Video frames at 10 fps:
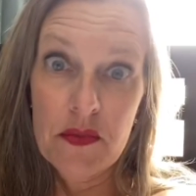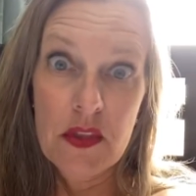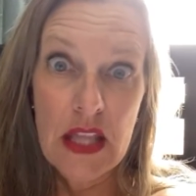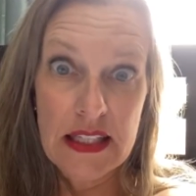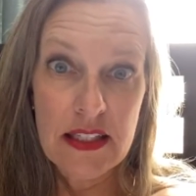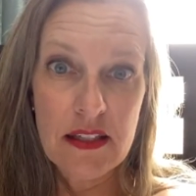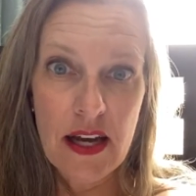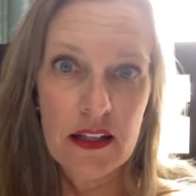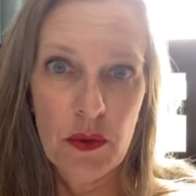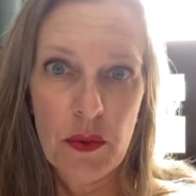That's
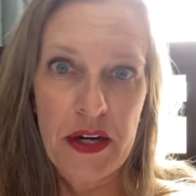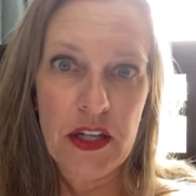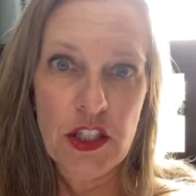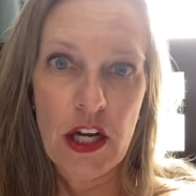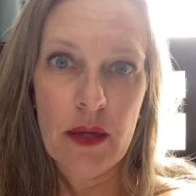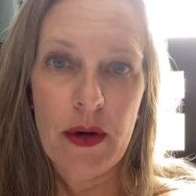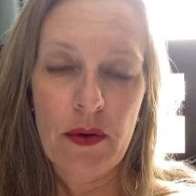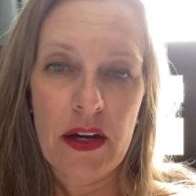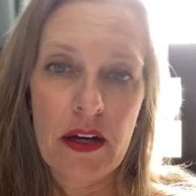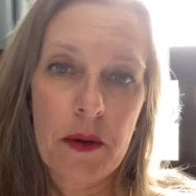exactly what we're going to talk about
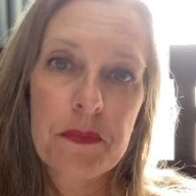right now.